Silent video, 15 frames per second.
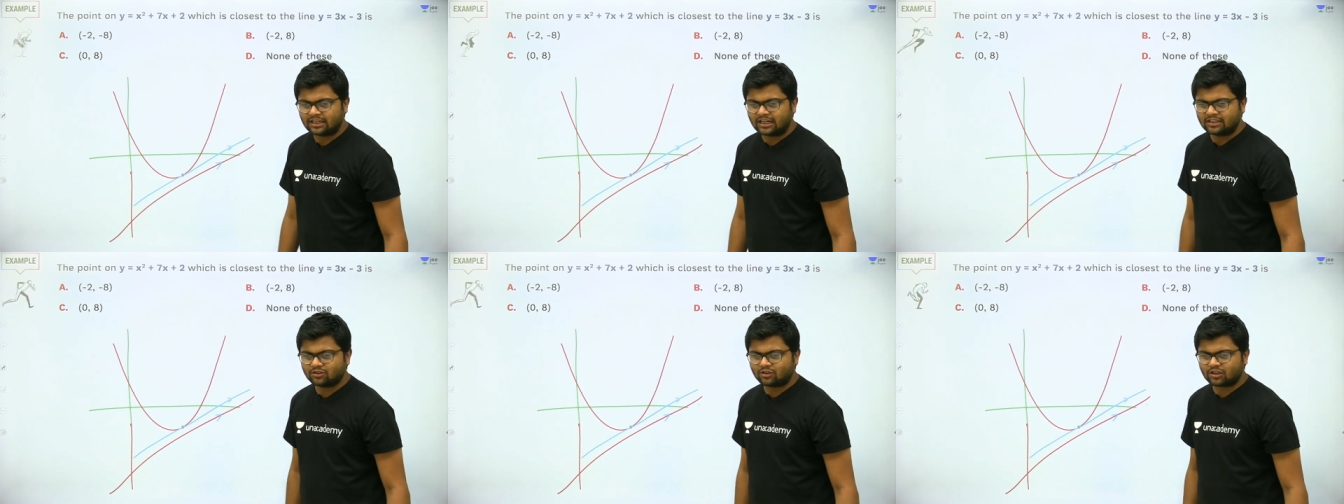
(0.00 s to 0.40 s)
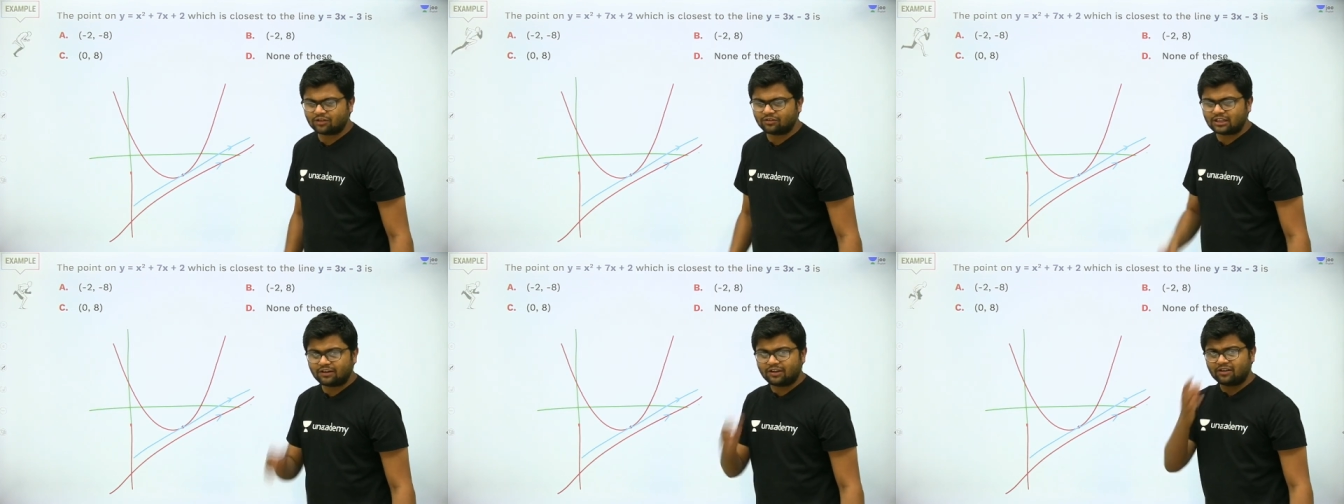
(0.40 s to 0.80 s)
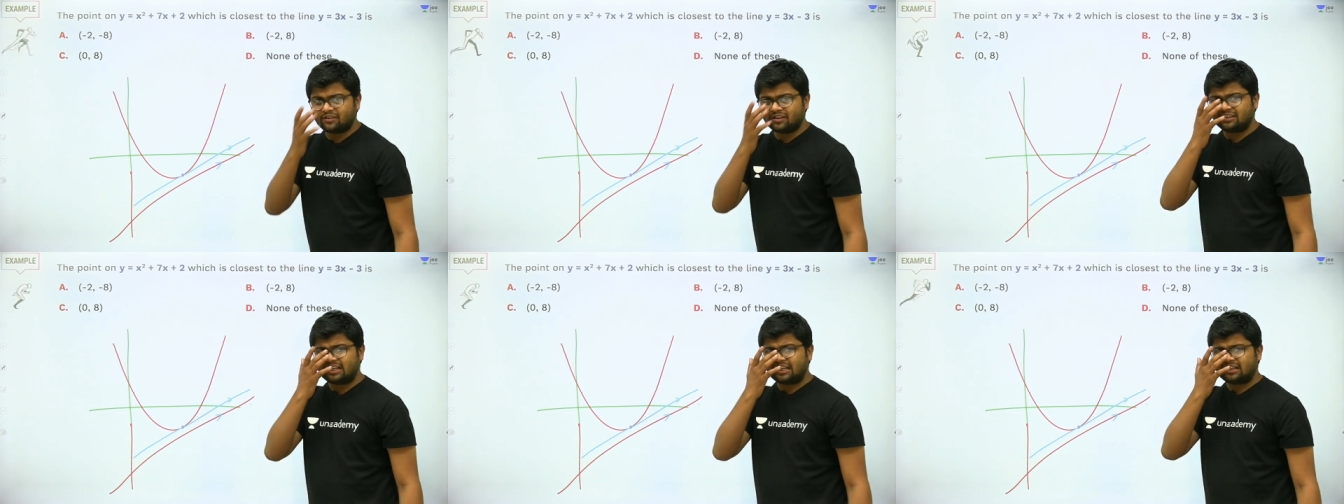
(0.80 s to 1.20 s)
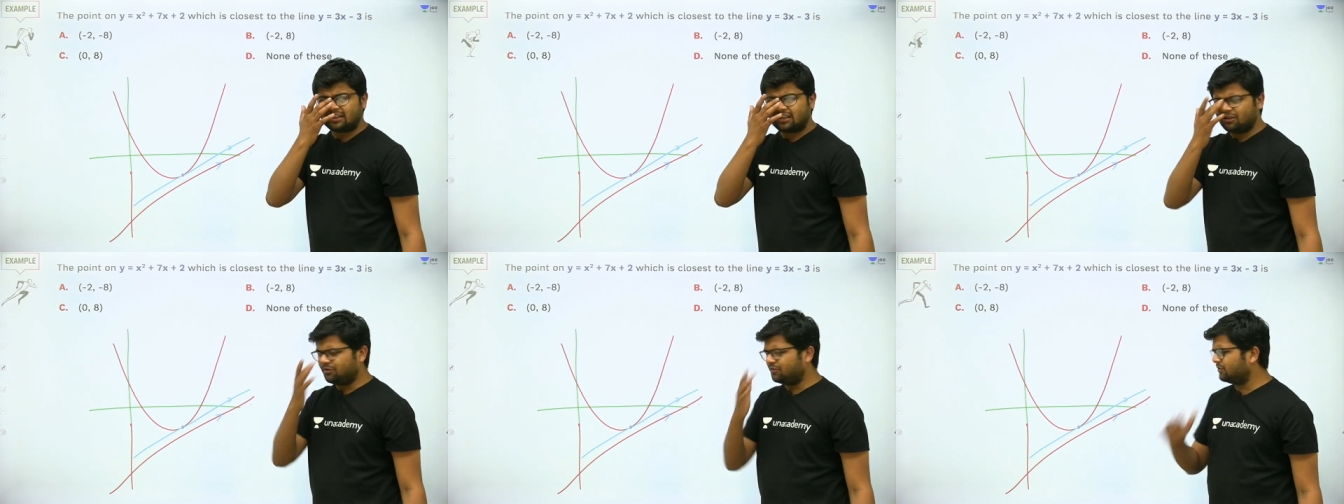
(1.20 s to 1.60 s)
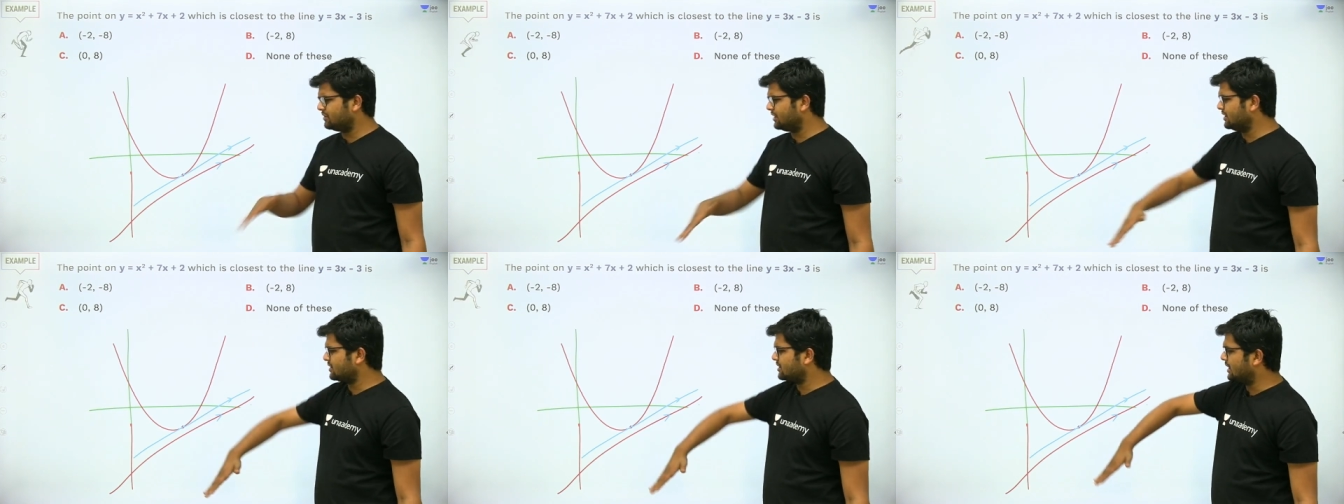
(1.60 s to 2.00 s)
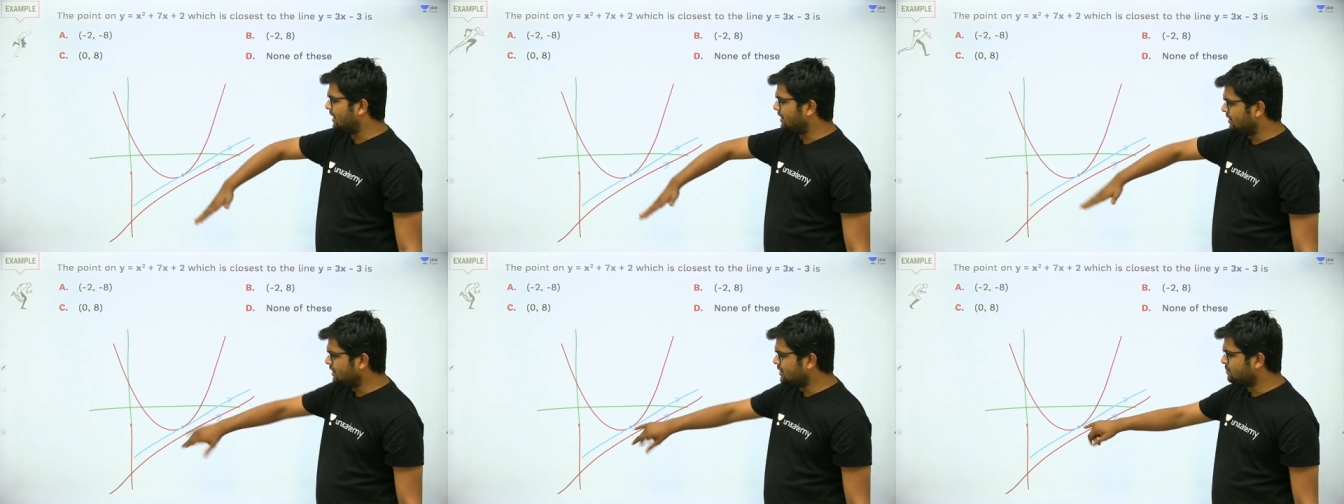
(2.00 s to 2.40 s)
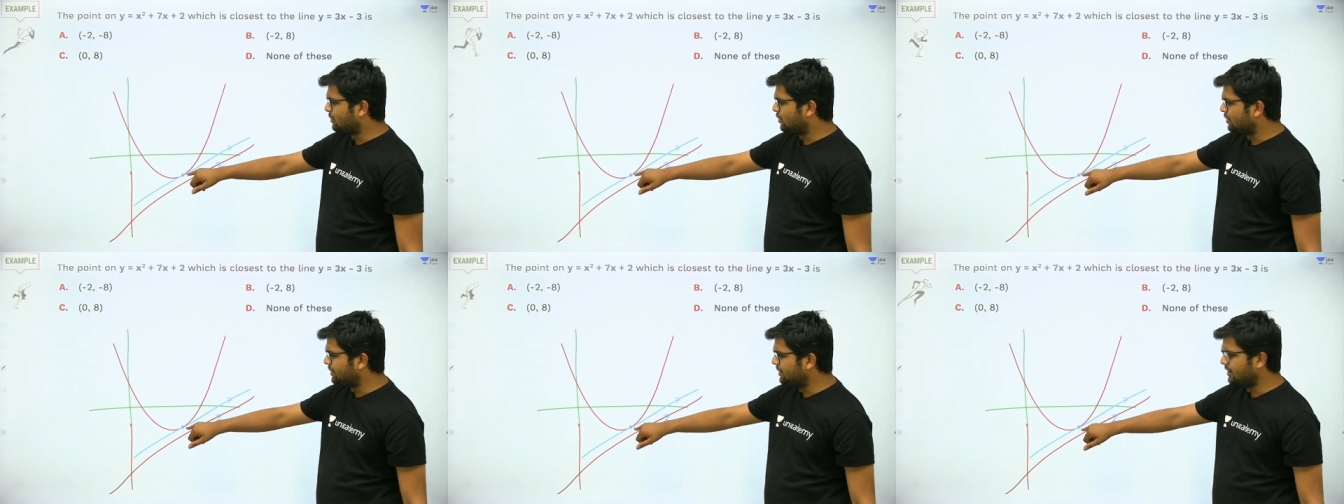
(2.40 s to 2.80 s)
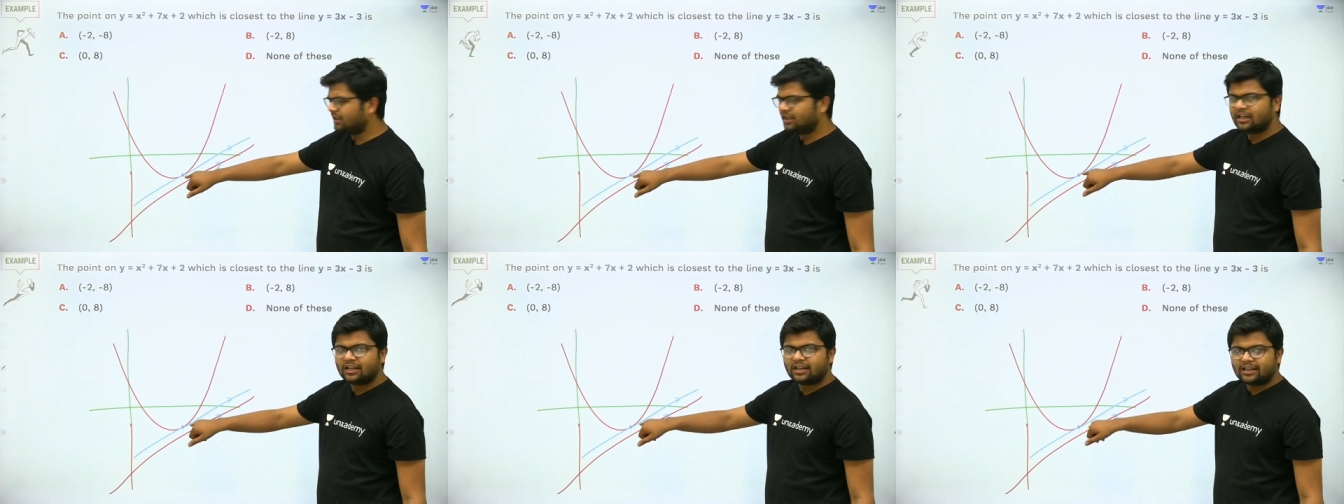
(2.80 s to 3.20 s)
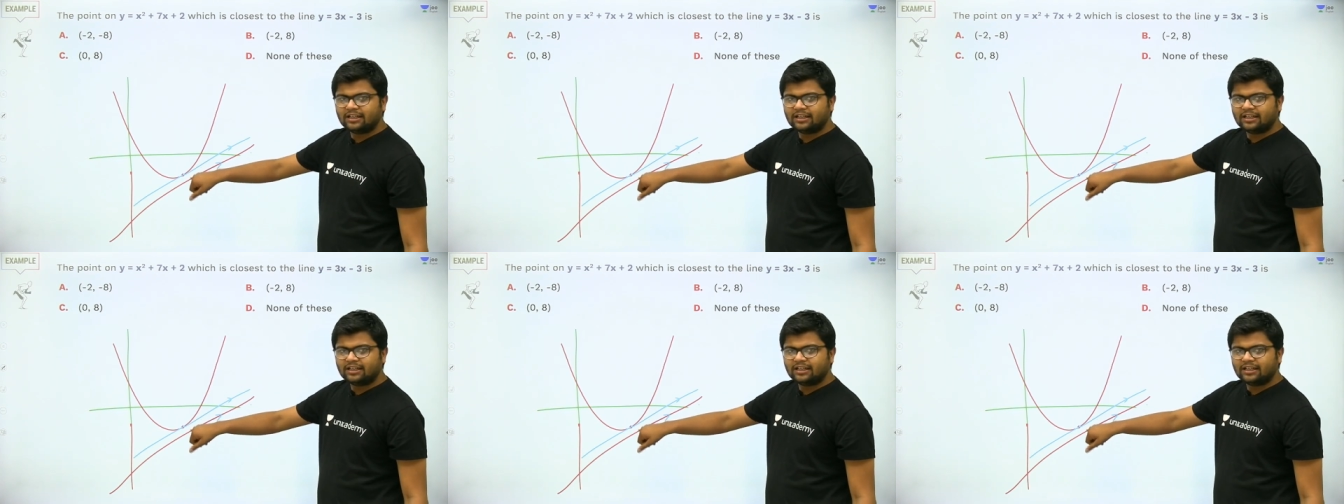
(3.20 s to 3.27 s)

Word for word: That is okay with everyone, that if this this point